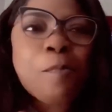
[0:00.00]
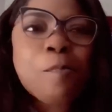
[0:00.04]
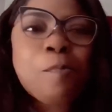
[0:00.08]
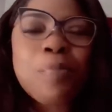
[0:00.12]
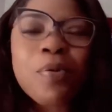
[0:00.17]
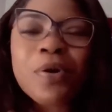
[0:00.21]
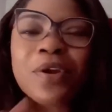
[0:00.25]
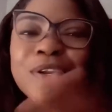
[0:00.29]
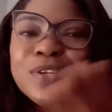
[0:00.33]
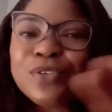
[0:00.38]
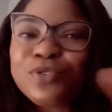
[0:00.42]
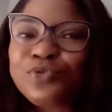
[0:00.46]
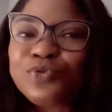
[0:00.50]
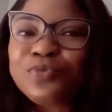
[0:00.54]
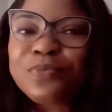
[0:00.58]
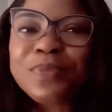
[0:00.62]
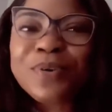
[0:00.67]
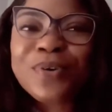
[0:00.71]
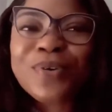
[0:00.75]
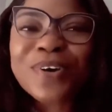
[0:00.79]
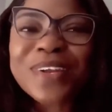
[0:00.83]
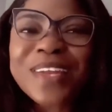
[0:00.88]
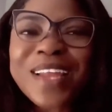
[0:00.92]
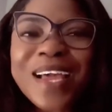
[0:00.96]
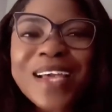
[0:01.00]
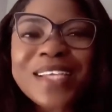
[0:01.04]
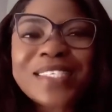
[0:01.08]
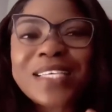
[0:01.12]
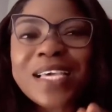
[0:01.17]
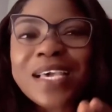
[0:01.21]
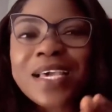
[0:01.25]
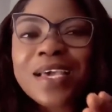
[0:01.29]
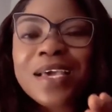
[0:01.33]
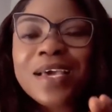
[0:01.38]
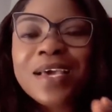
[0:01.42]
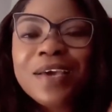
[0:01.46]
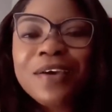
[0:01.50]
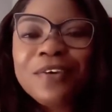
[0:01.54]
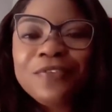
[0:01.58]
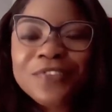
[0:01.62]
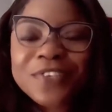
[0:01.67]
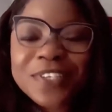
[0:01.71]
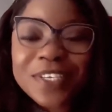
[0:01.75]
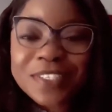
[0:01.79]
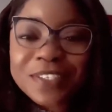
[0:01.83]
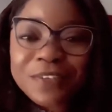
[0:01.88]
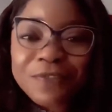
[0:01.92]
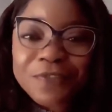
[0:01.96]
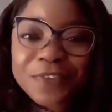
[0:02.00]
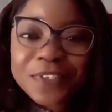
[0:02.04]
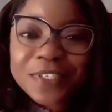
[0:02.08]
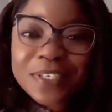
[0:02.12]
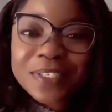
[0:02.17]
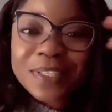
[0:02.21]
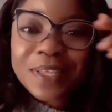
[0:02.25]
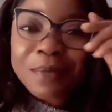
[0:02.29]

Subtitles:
boni sum because na I say fiche se fiti